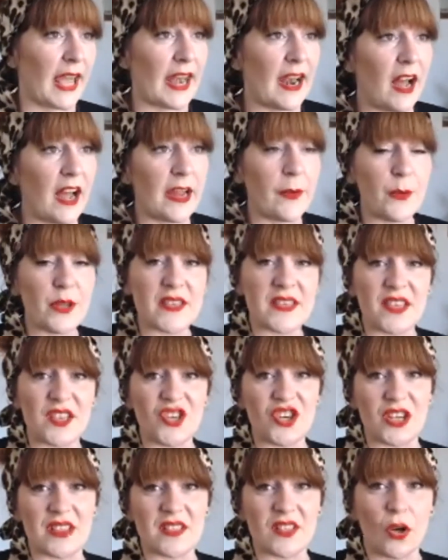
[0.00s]
And I would
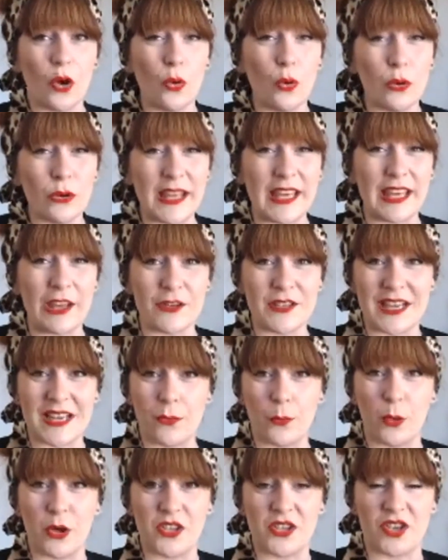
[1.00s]
suggest holding your
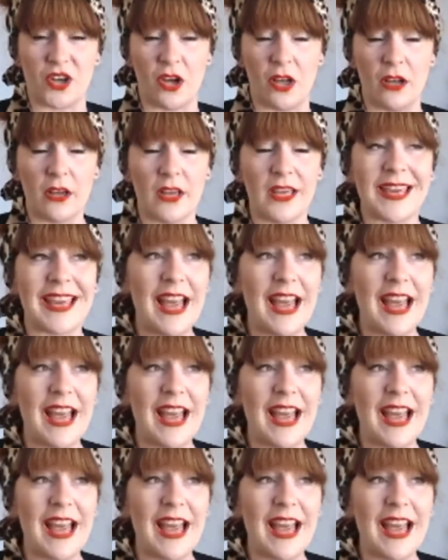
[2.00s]
downward dog,